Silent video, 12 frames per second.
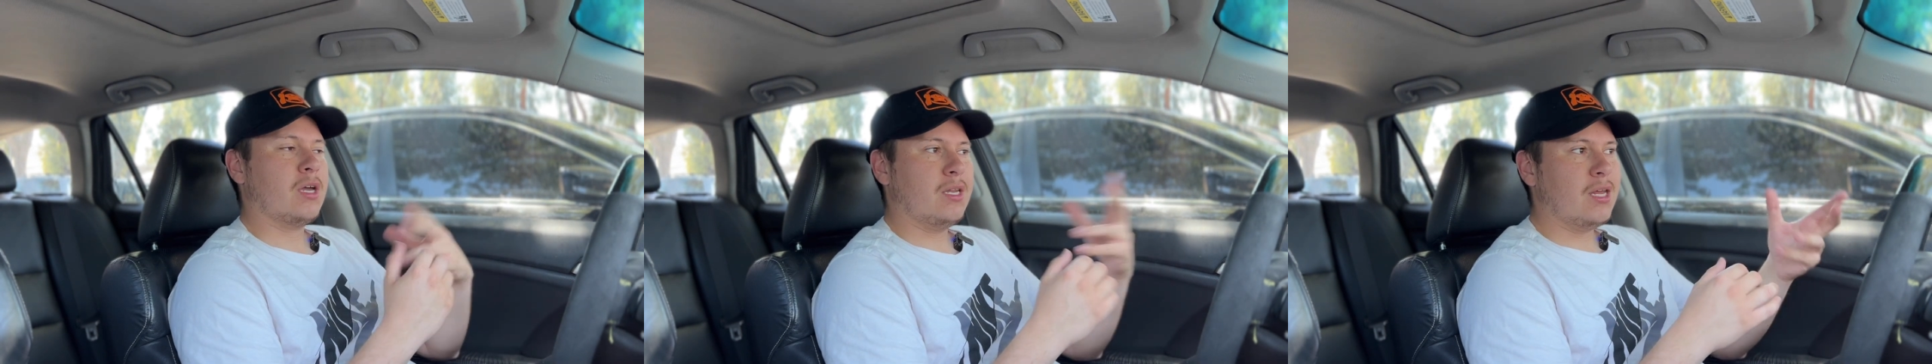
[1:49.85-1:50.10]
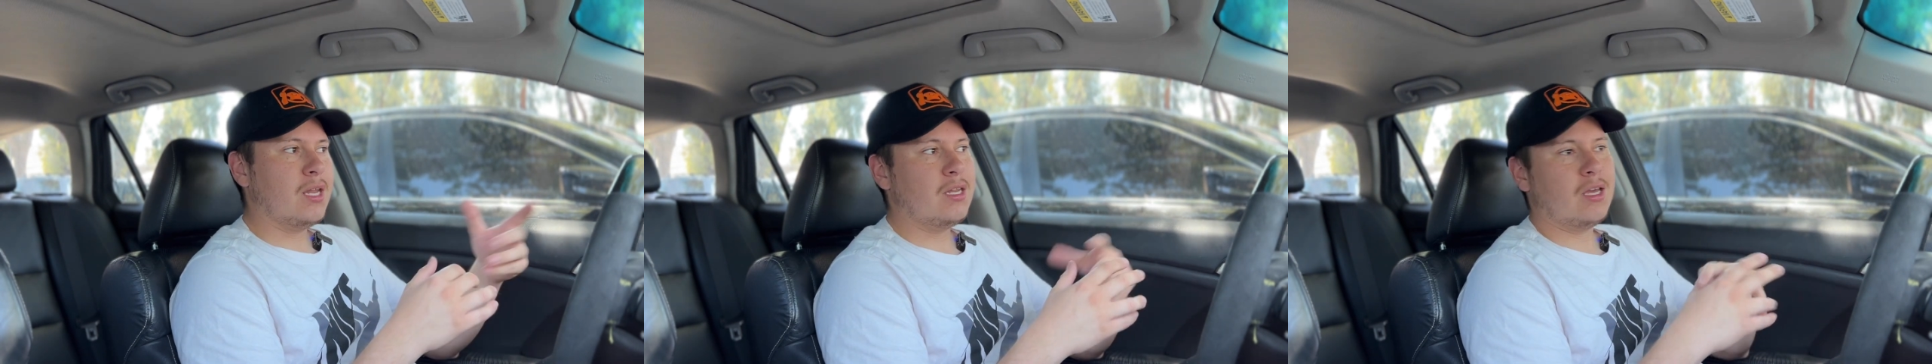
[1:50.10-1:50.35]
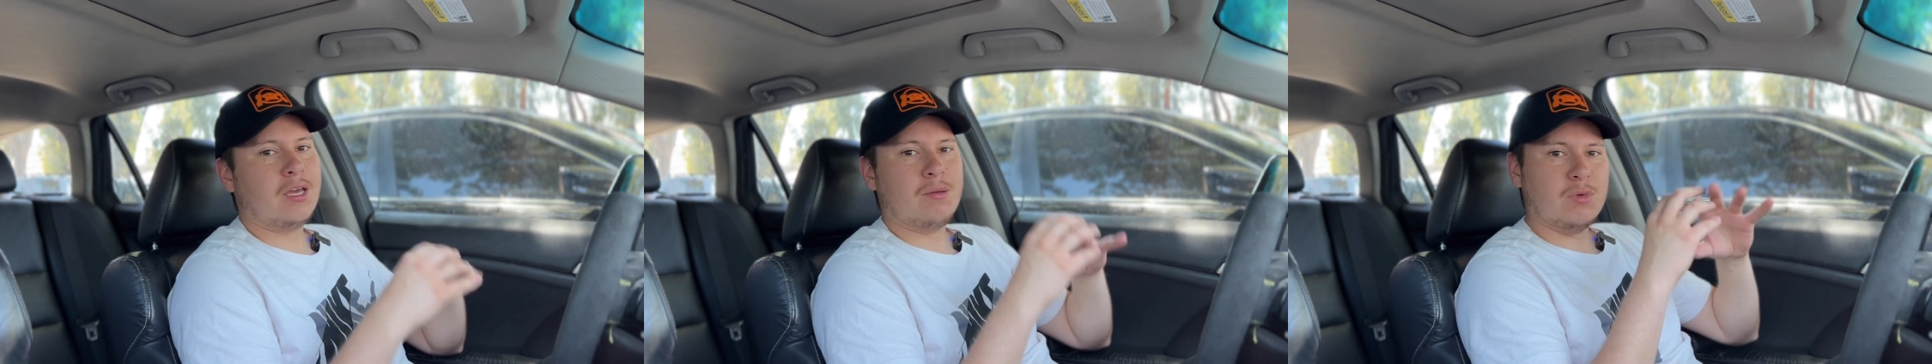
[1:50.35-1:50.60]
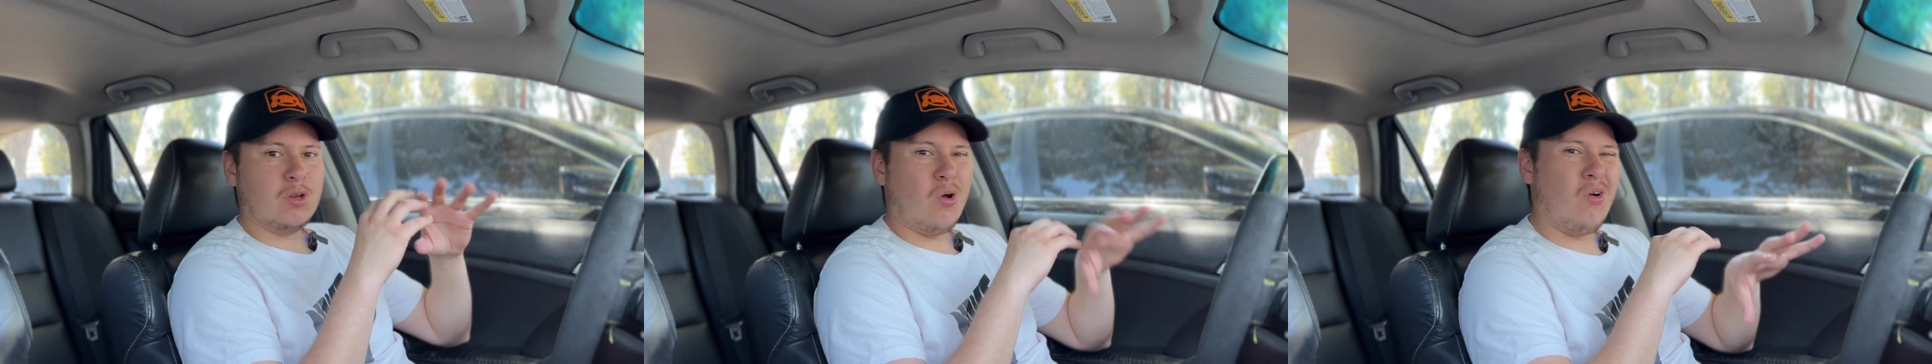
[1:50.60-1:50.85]

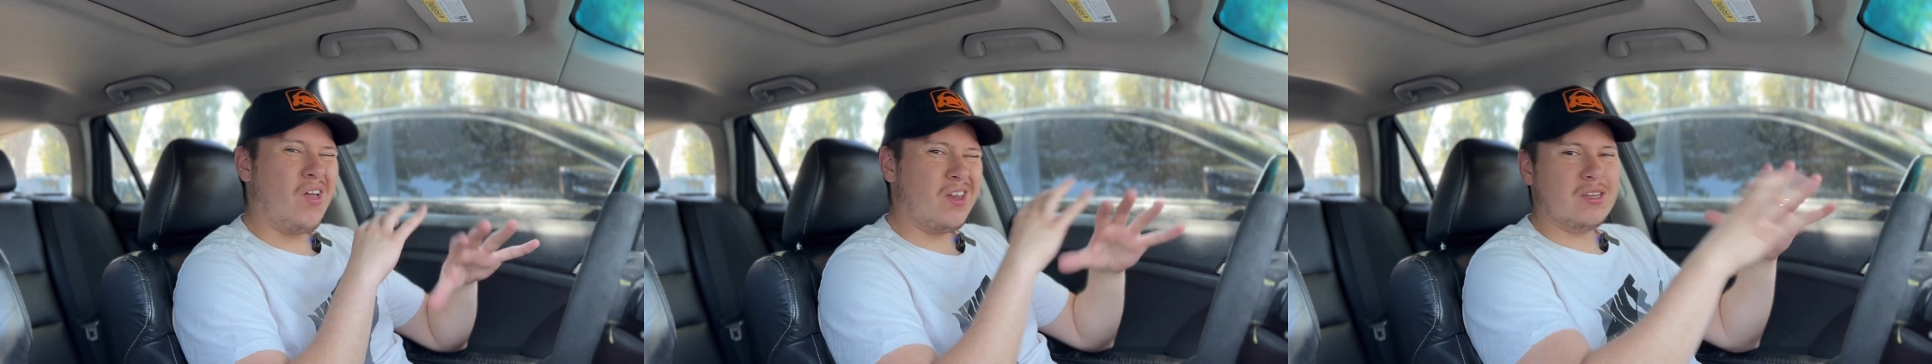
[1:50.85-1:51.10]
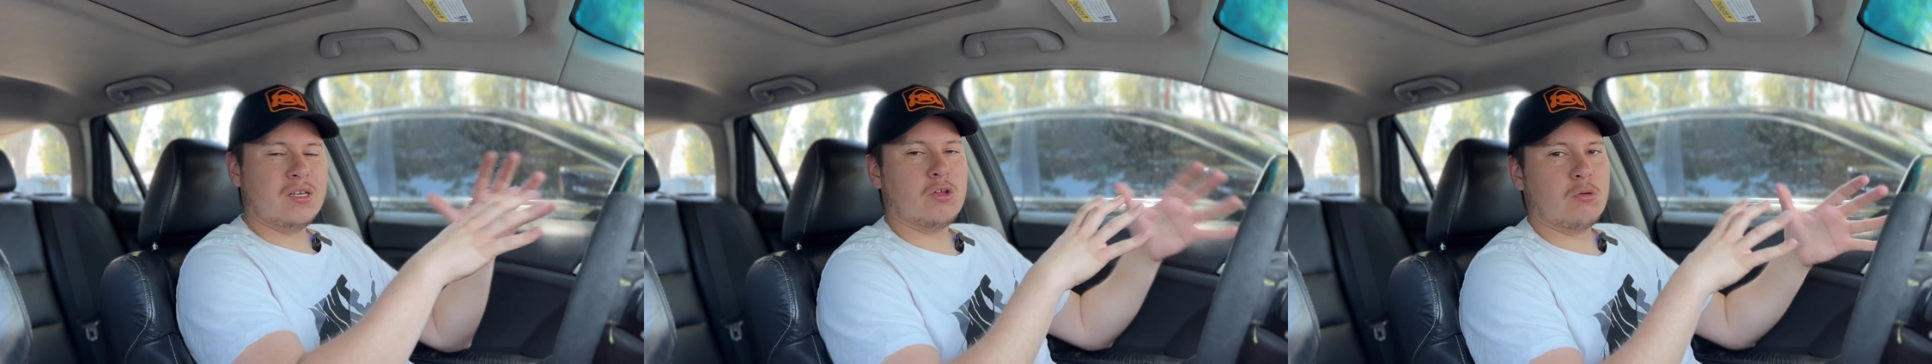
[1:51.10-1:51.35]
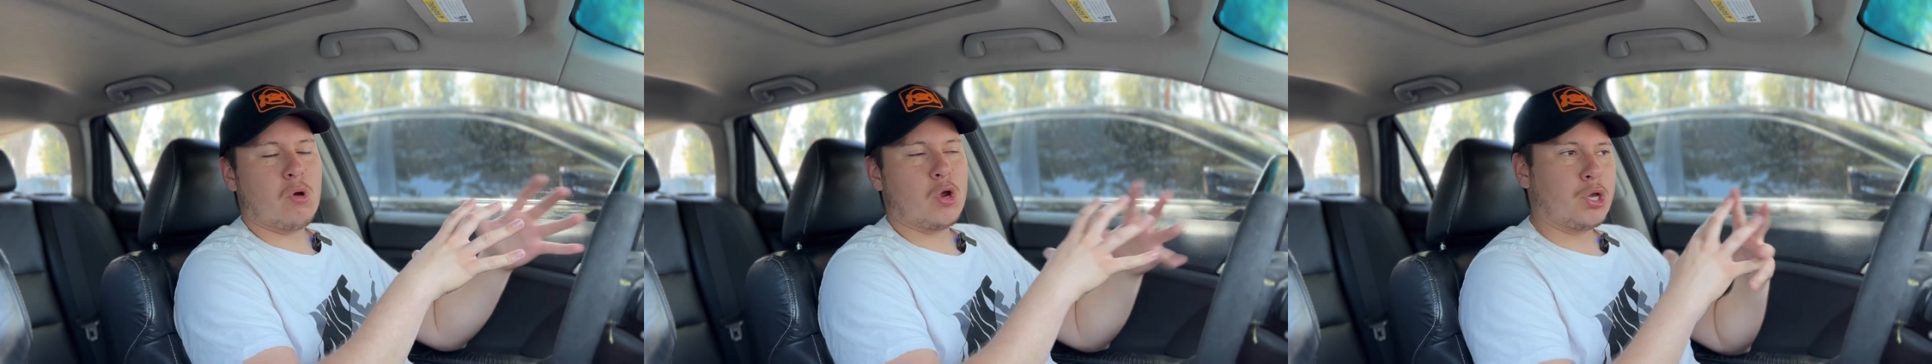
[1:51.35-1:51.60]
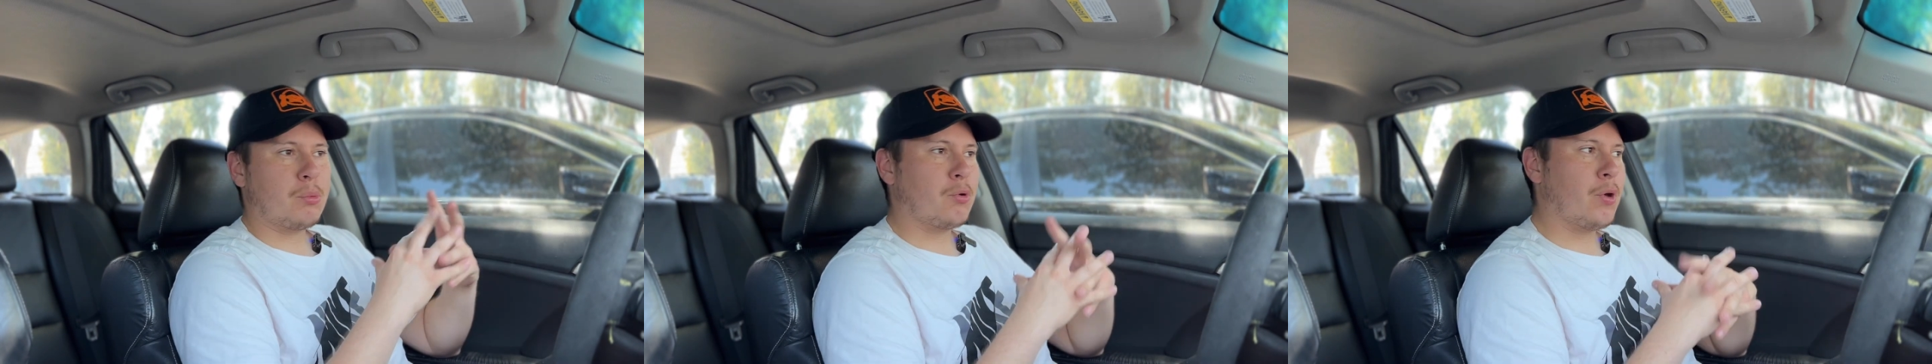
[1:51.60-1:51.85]
addendum, you know, all that dealer
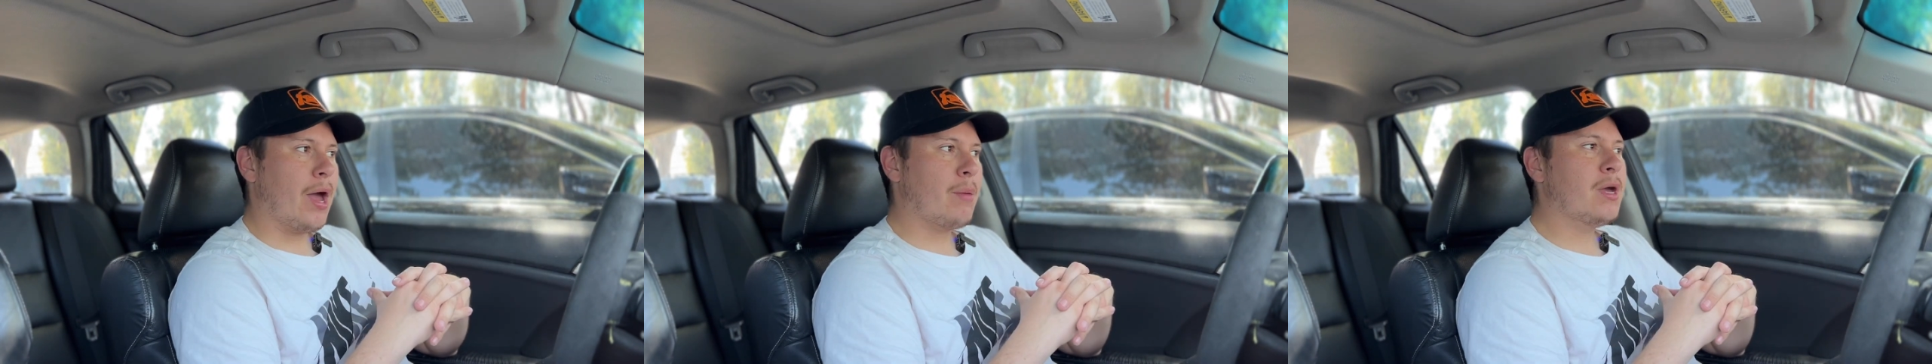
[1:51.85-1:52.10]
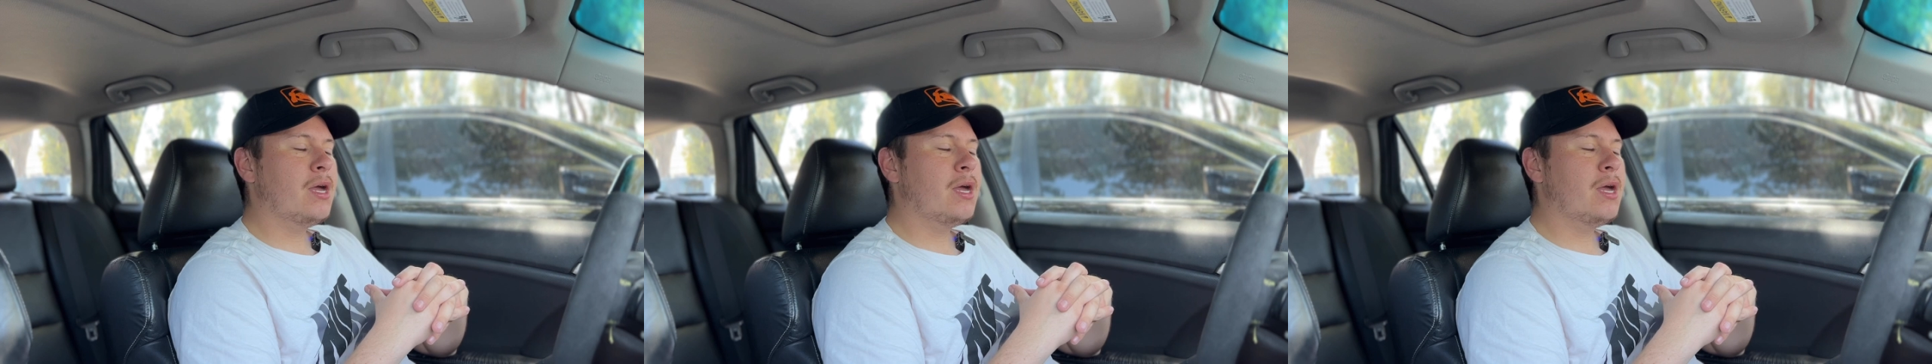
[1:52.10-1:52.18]
markup crap.